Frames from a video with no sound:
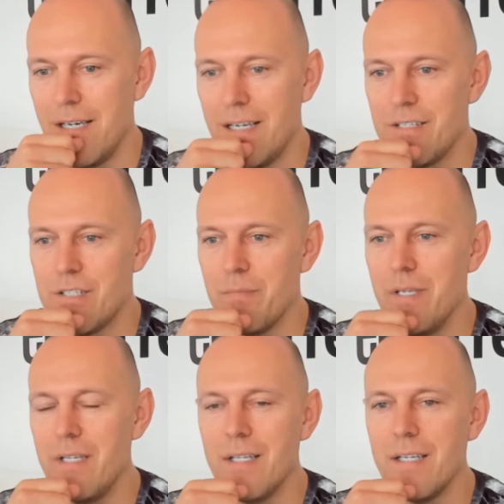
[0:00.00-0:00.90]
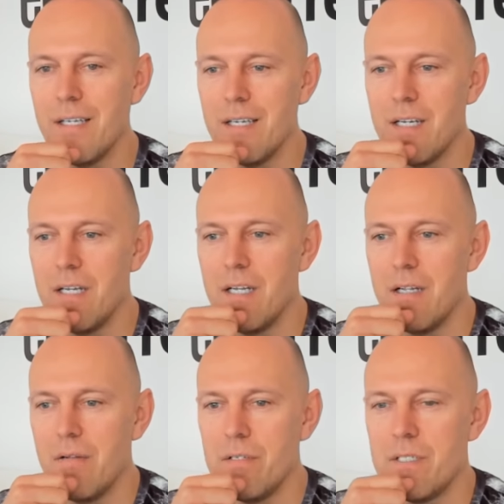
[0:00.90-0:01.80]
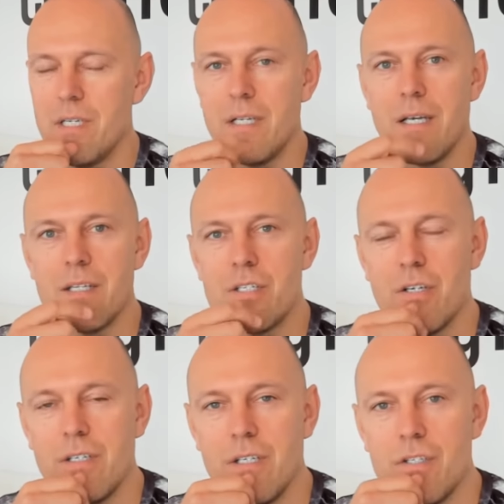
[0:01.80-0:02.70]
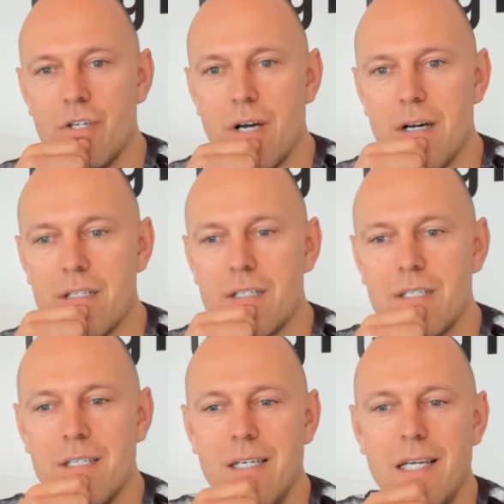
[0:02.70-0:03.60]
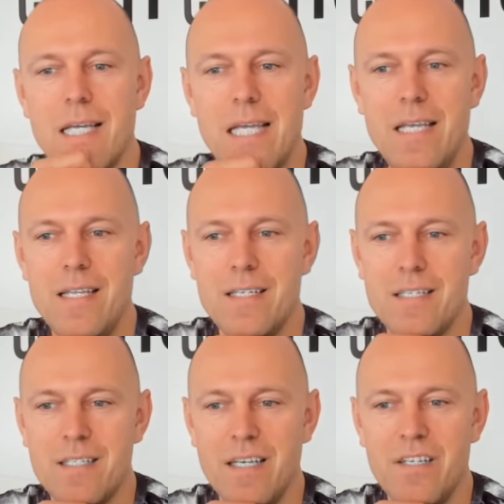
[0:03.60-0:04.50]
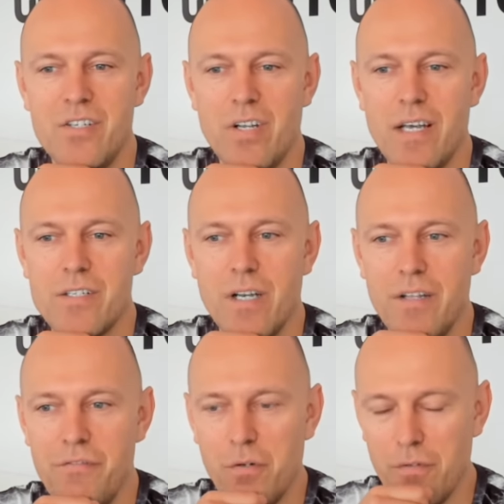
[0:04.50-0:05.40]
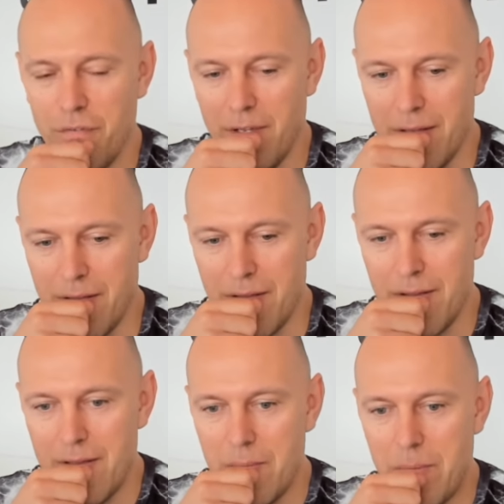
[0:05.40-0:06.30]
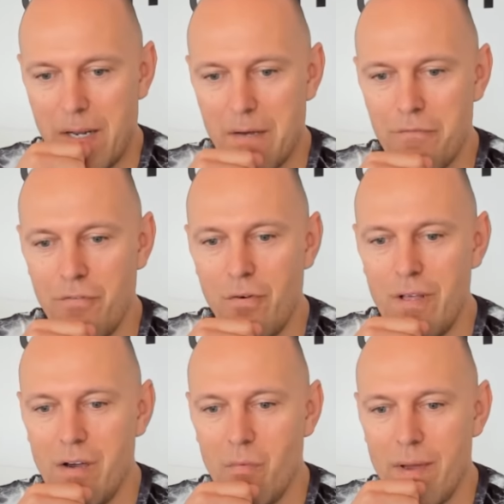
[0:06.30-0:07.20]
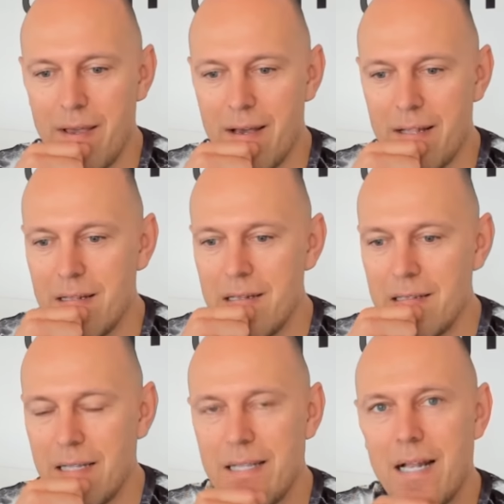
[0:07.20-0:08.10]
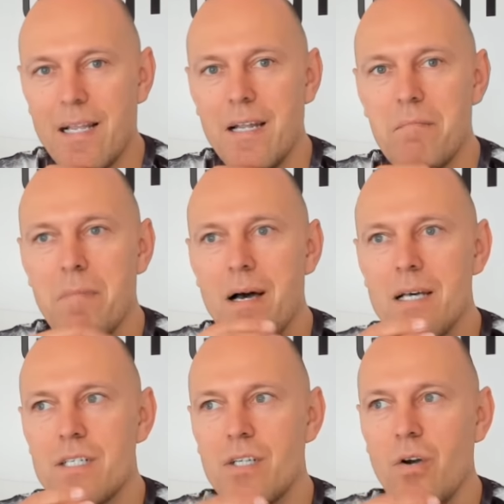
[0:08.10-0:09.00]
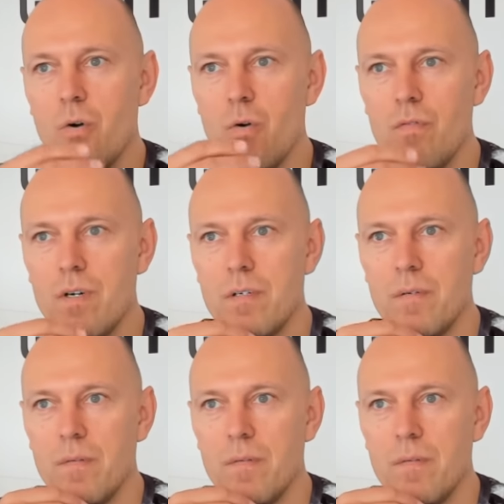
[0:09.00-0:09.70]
And to me, the sitting and studying charts is intellectually fulfilling, but I'm fully aware that that can mask over